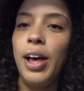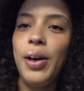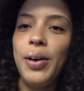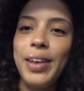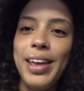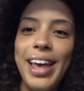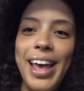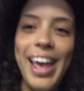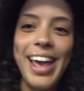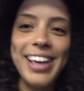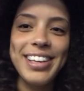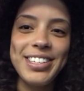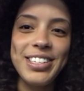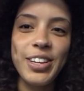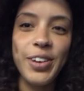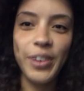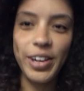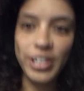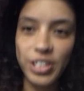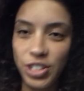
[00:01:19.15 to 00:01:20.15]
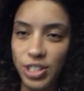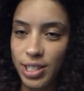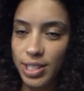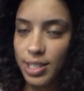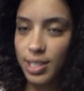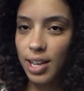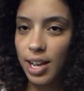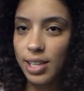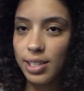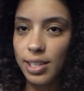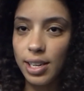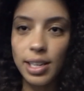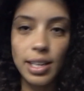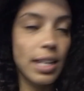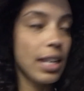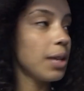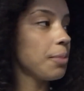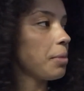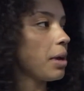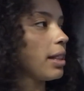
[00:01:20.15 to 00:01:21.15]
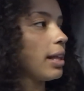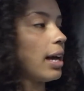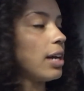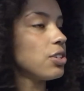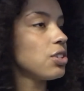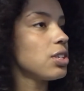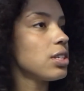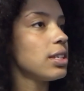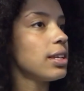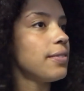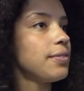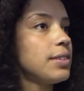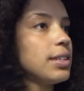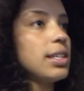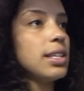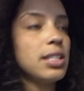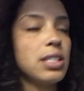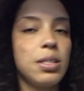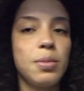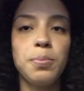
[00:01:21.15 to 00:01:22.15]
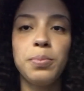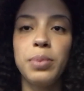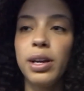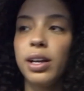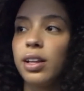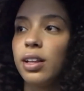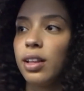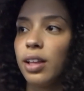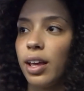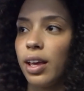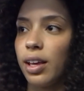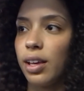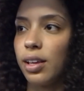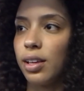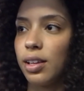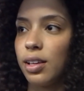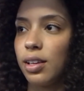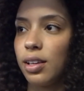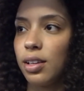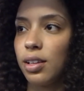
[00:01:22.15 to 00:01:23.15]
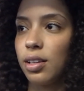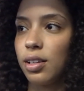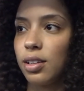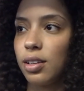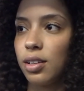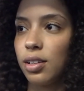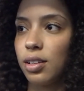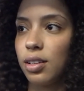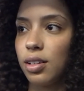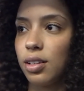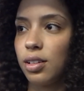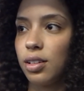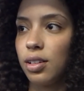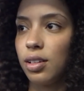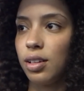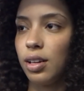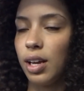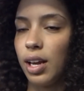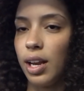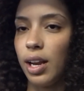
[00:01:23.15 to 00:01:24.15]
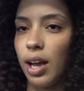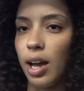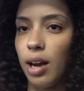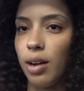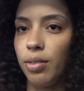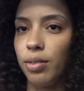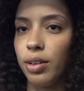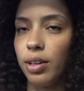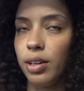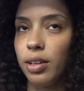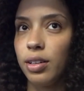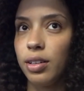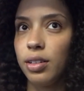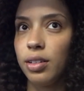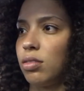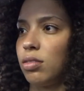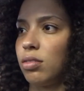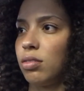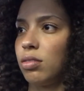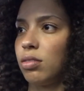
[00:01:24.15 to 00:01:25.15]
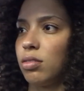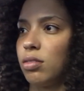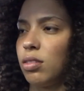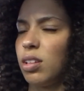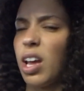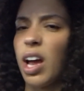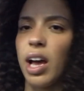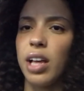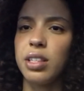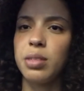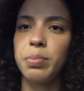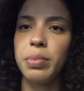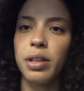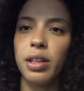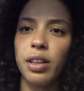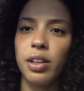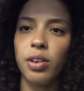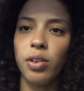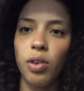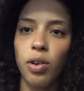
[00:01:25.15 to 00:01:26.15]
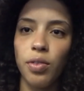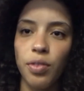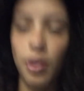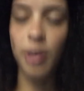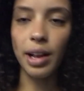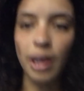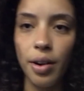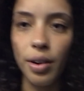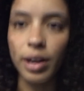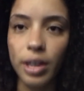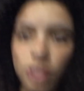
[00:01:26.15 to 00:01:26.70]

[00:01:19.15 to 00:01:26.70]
Okay, so I just got done getting my lashes lifted. It's been like an hour. Yeah, it's been a little over an hour